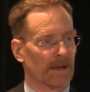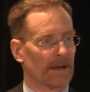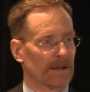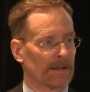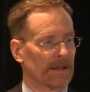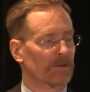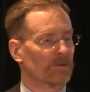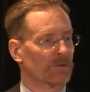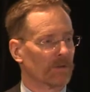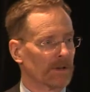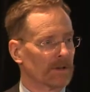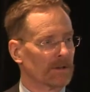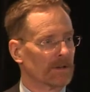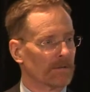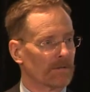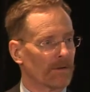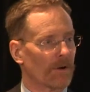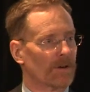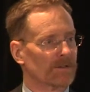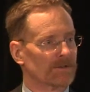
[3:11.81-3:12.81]
Electronic
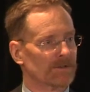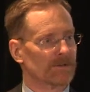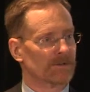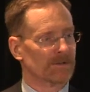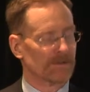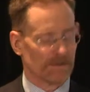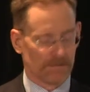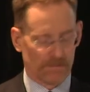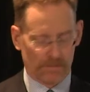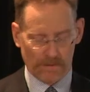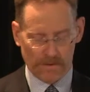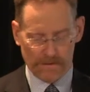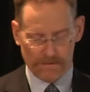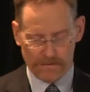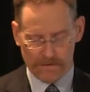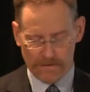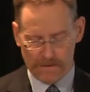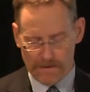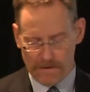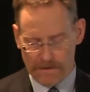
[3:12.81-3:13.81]
devices
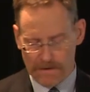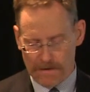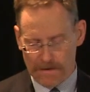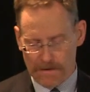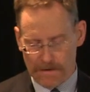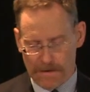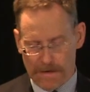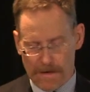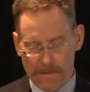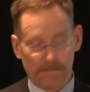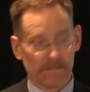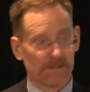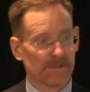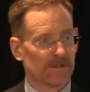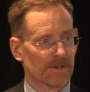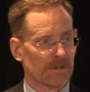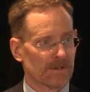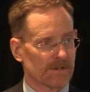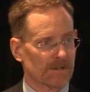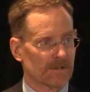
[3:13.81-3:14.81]
drift.
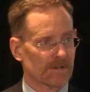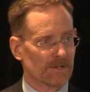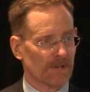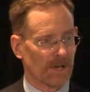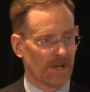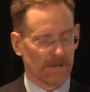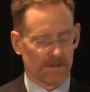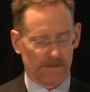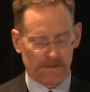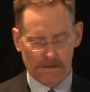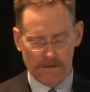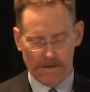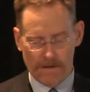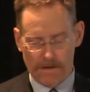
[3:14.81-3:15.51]
Seasons change.